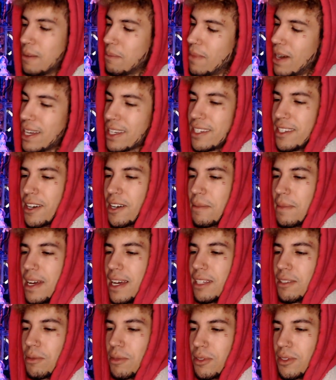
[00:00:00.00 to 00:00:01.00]
My
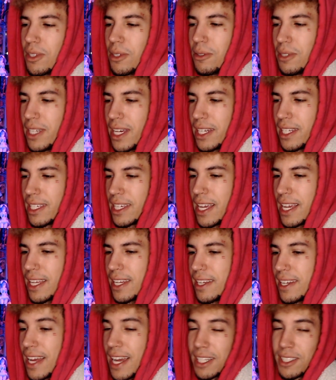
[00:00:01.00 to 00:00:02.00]
dumbass was so
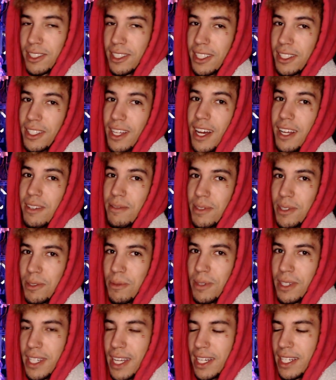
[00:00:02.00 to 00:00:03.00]
dedicated. Actually, a lot of us
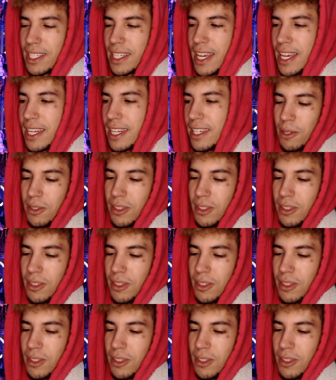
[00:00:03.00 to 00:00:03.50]
were dedicated.